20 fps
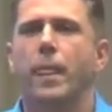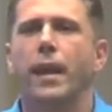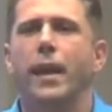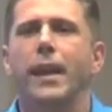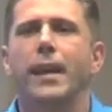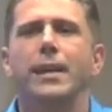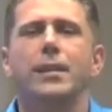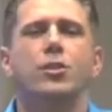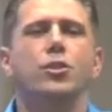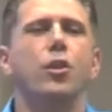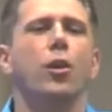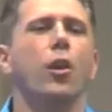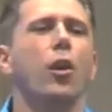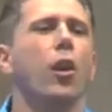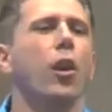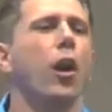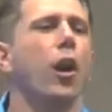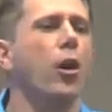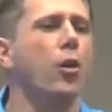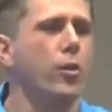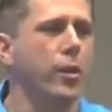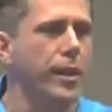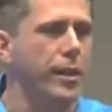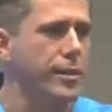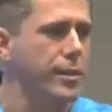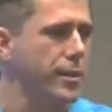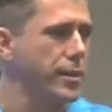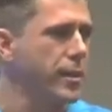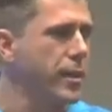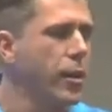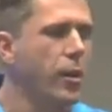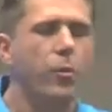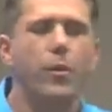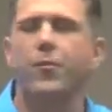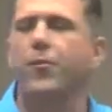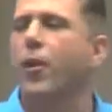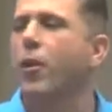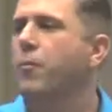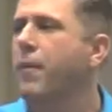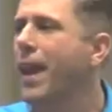is loaded with
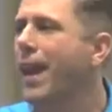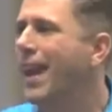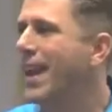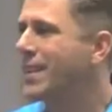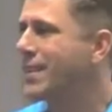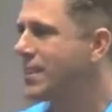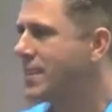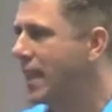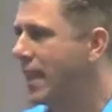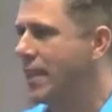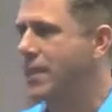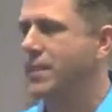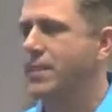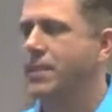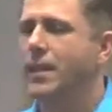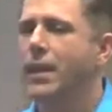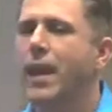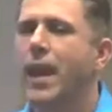omega 6,